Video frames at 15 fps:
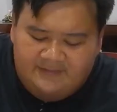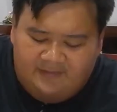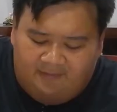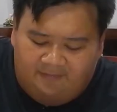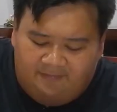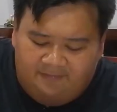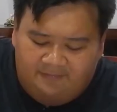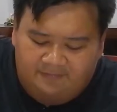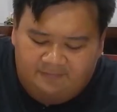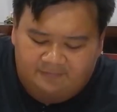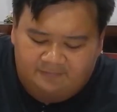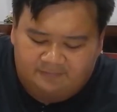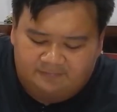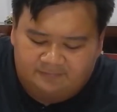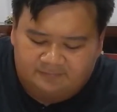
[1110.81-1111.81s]
itself.
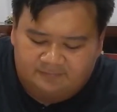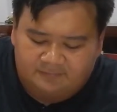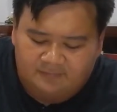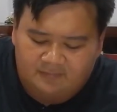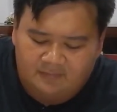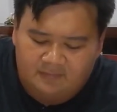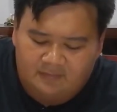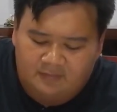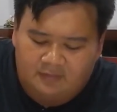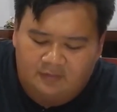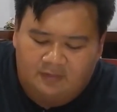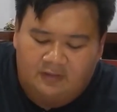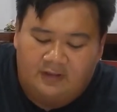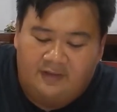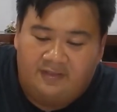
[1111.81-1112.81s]

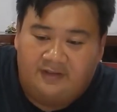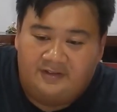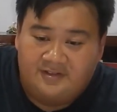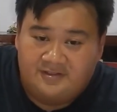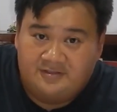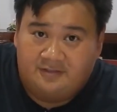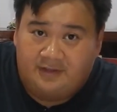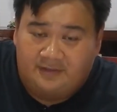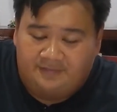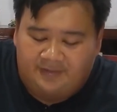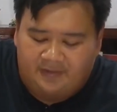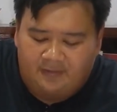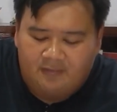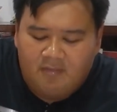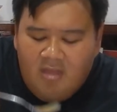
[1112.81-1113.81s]
No, nothing. Just gravy.